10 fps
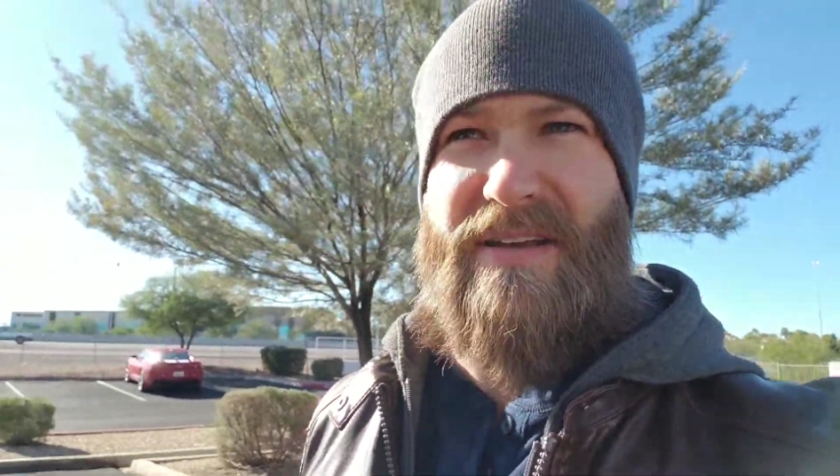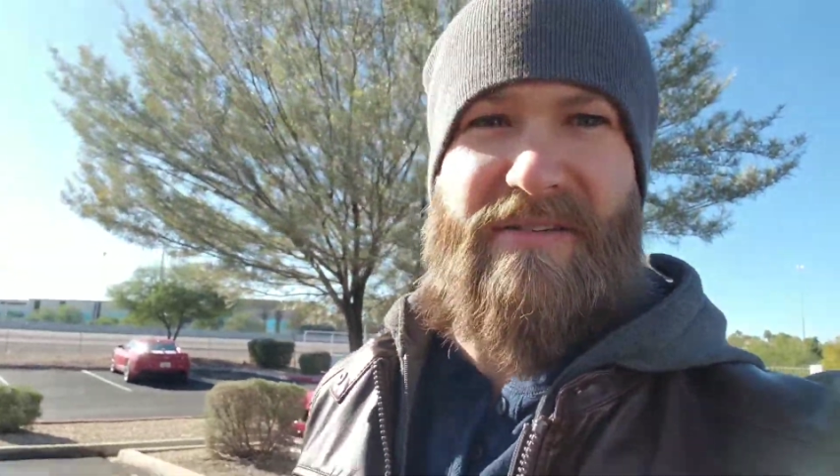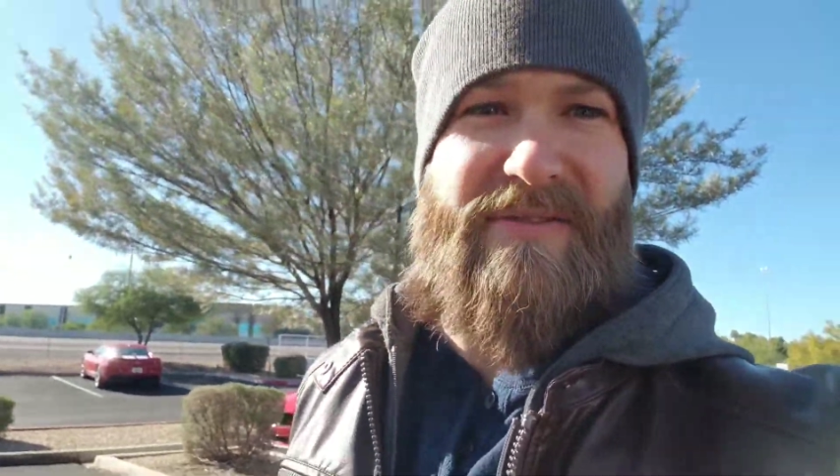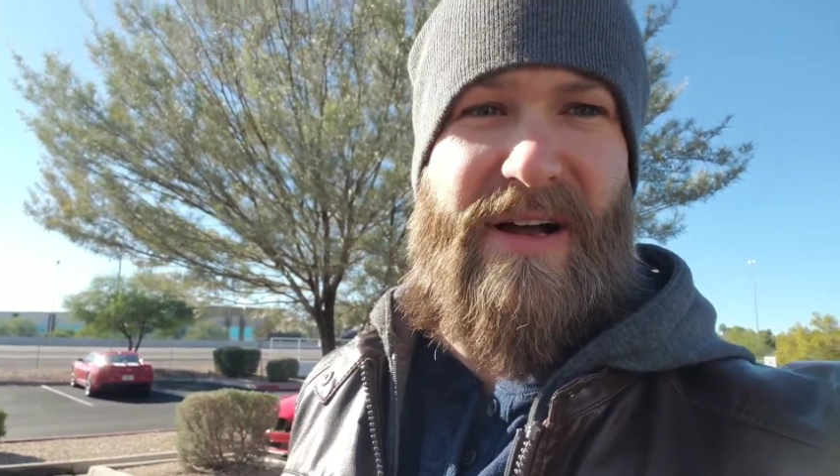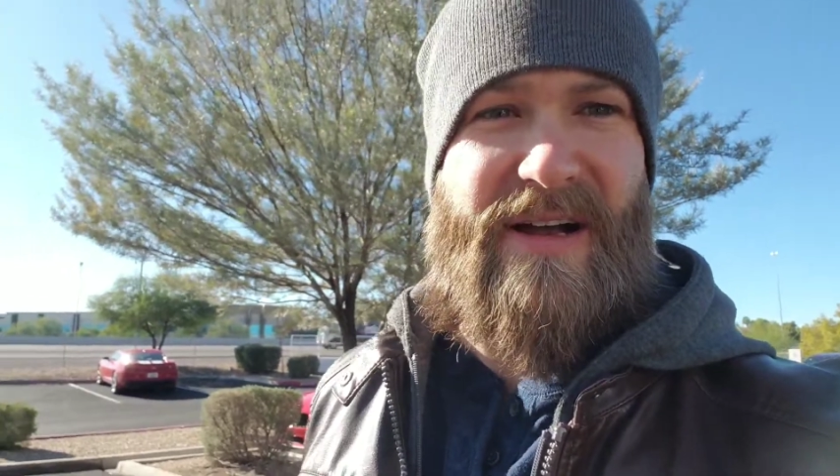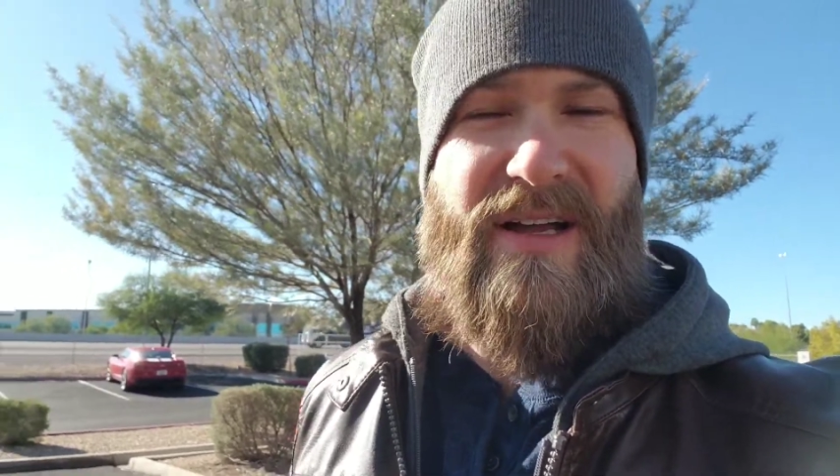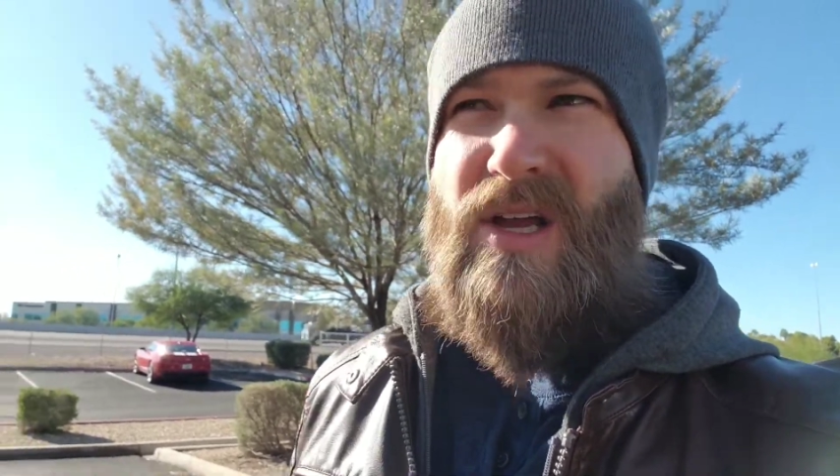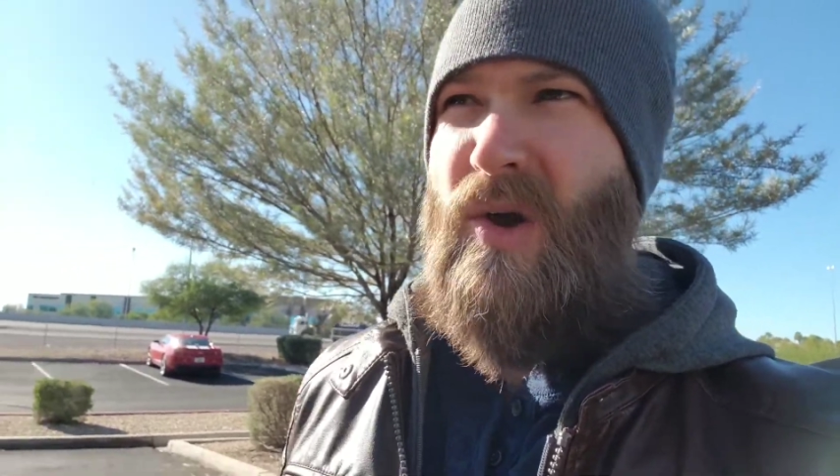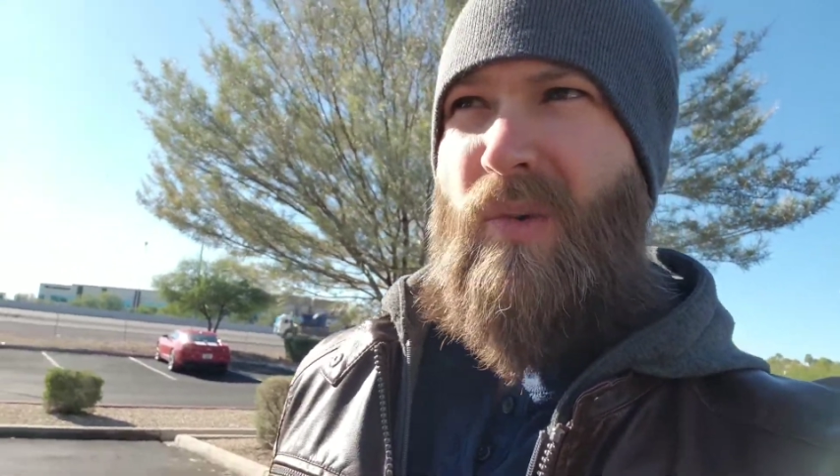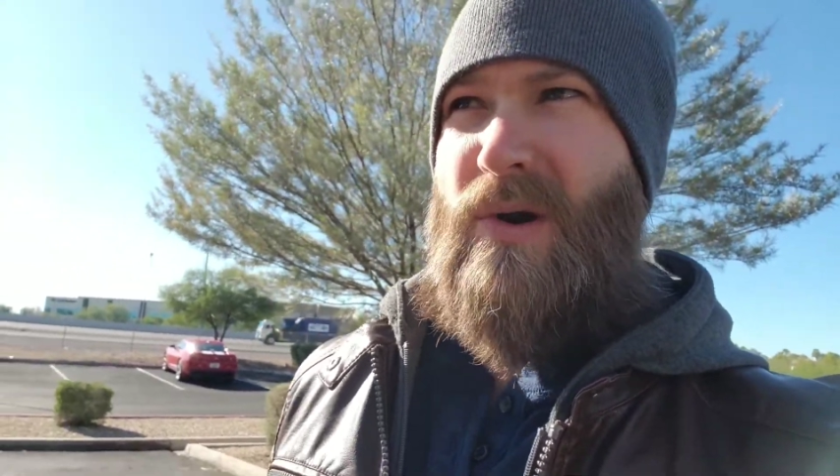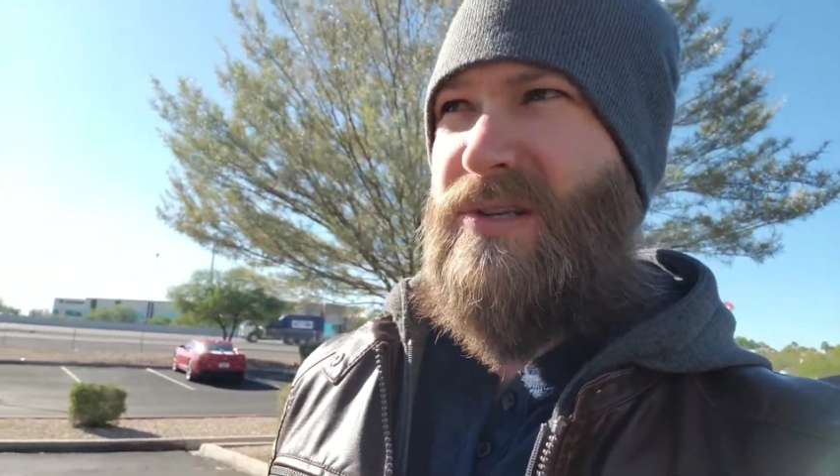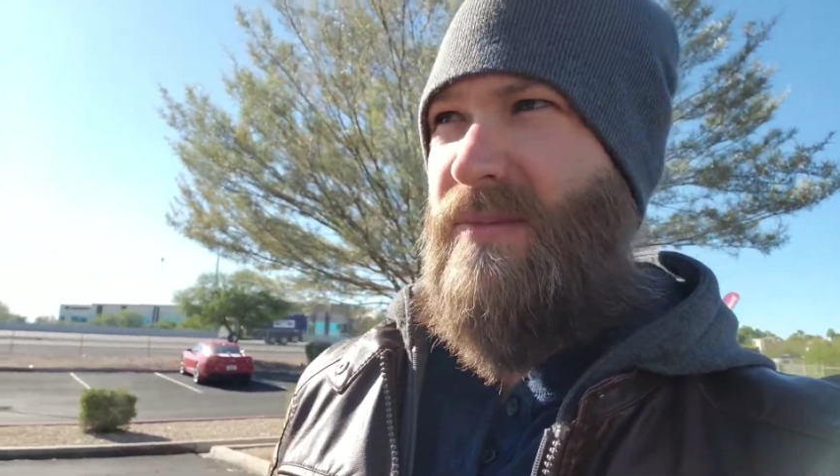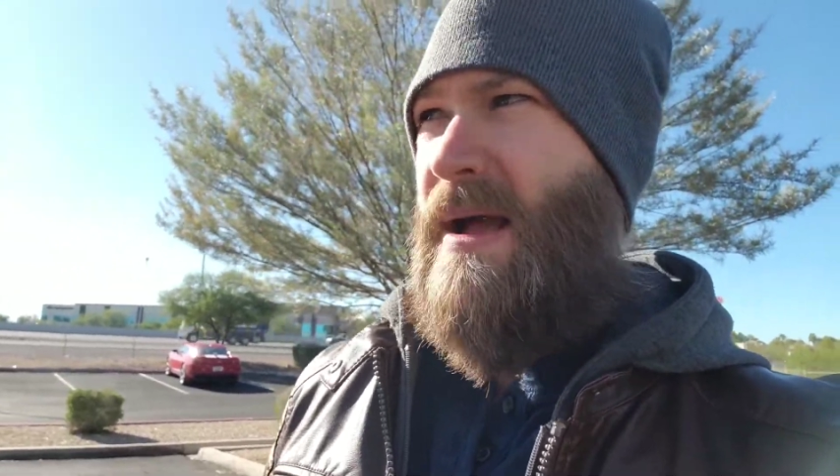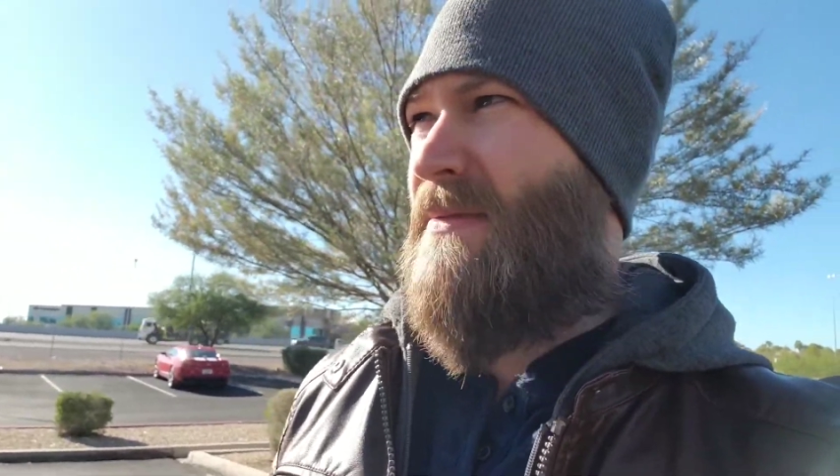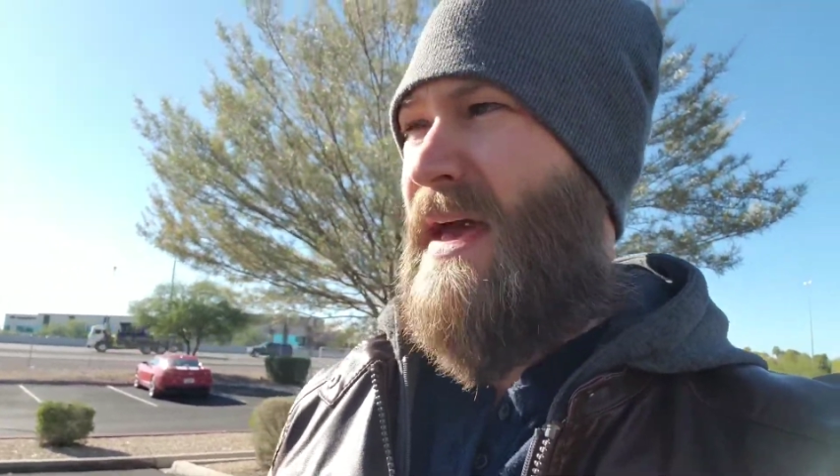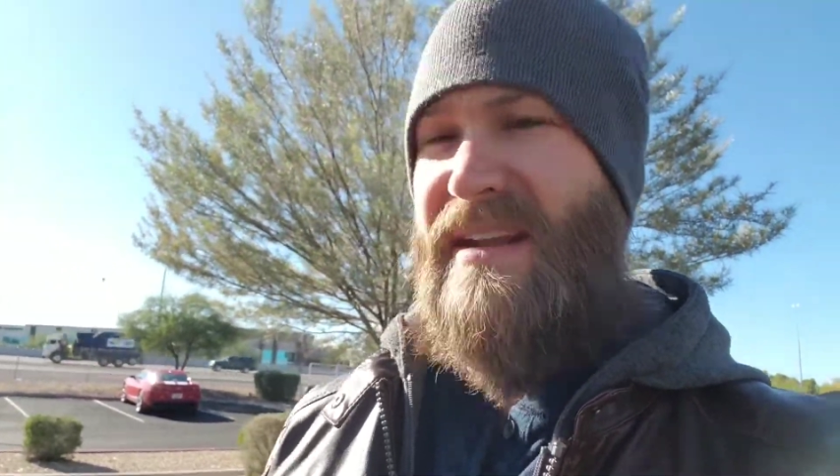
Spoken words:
of worked around that.